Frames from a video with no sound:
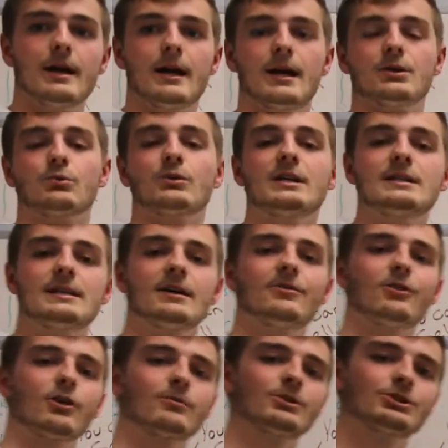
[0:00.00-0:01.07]
And retail
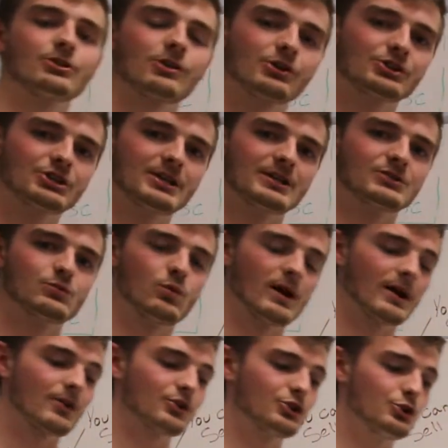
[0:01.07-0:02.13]
arbitrage is
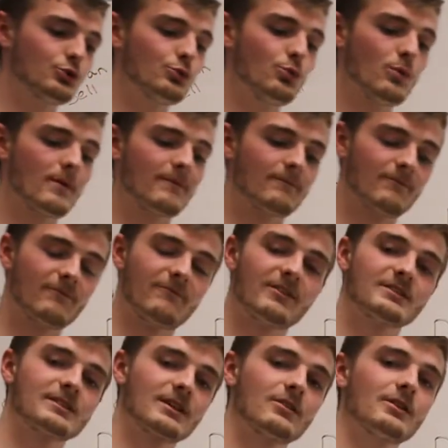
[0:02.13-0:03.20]
where you
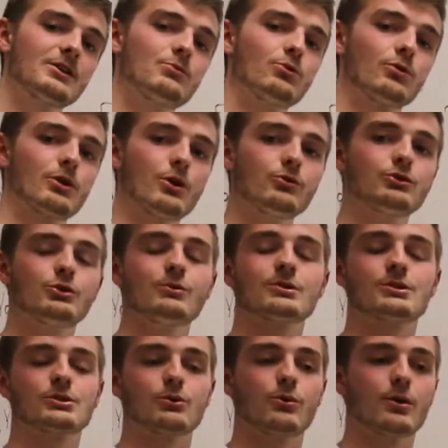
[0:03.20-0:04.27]
physically will go to a
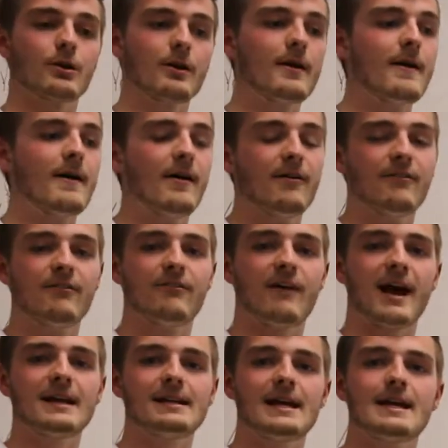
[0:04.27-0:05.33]
store,
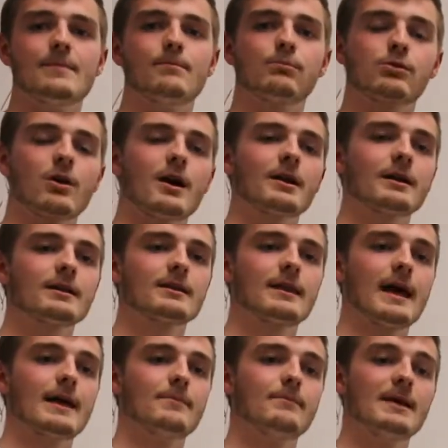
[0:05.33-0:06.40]
find a product
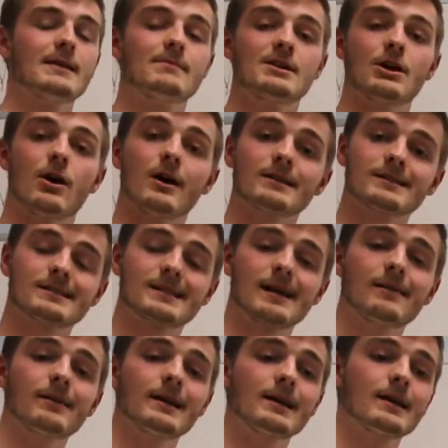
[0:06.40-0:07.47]
that may be hot
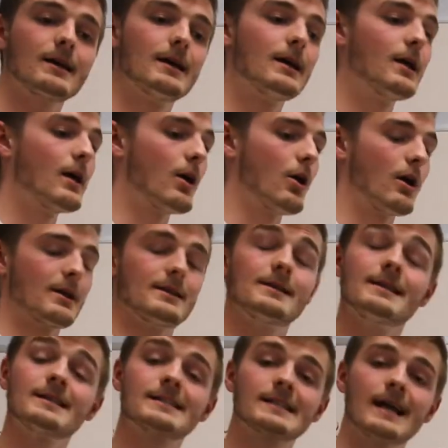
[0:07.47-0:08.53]
selling, on
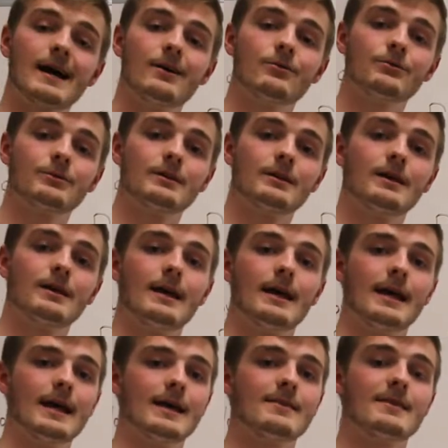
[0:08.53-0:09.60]
discount,
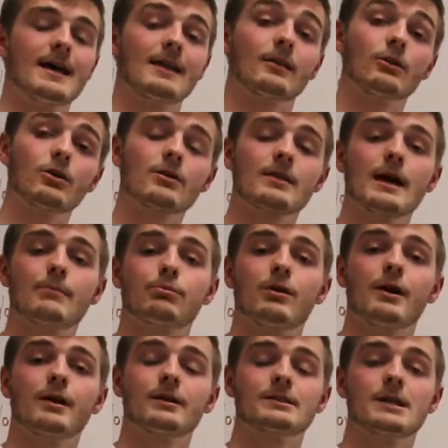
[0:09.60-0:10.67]
and then look that
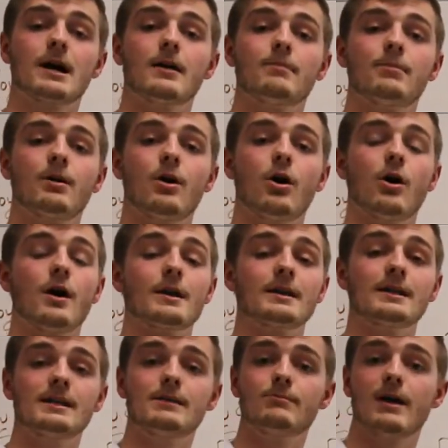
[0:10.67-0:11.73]
product up on
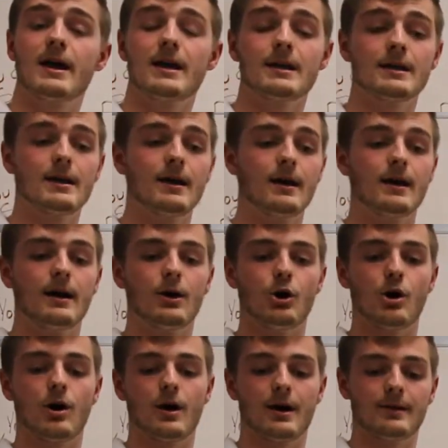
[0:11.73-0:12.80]
eBay,
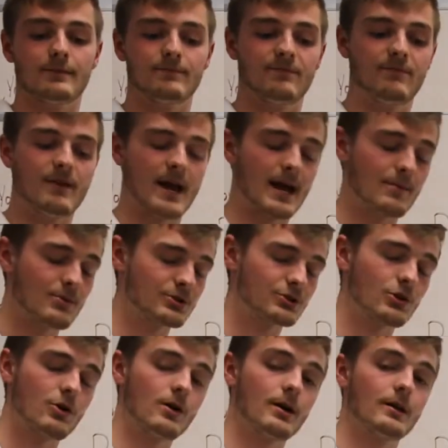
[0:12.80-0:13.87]
on
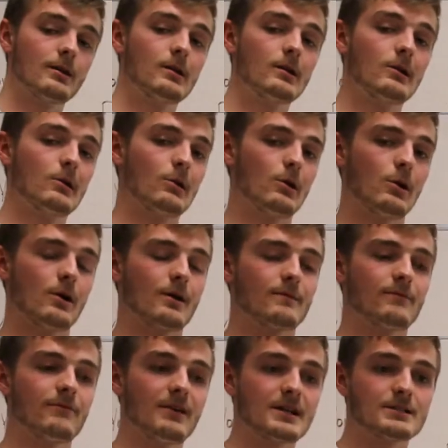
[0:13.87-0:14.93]
Amazon, on
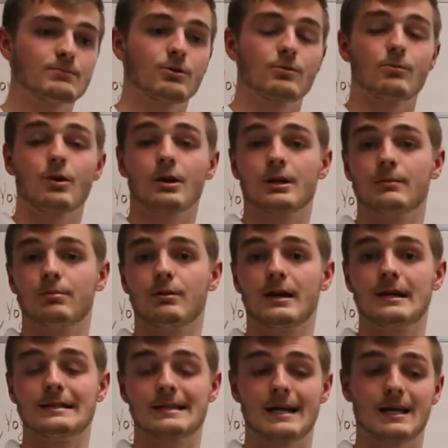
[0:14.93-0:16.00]
Facebook
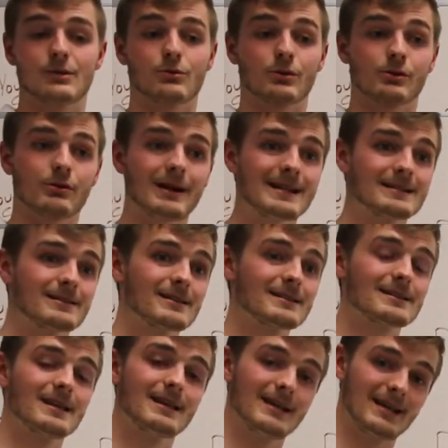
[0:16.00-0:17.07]
Marketplace, and or Craigslist,
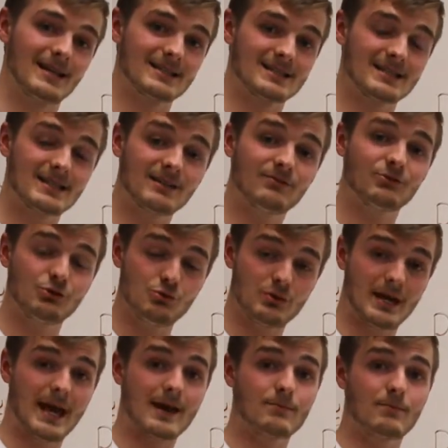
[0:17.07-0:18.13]
and see if you
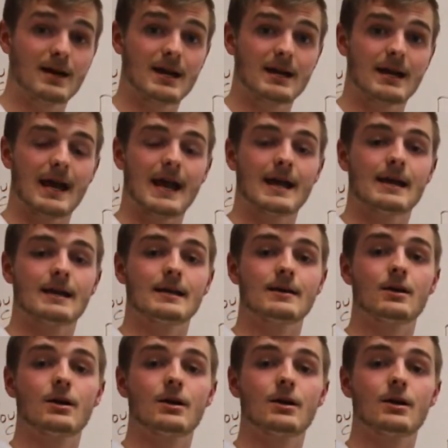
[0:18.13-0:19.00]
can make a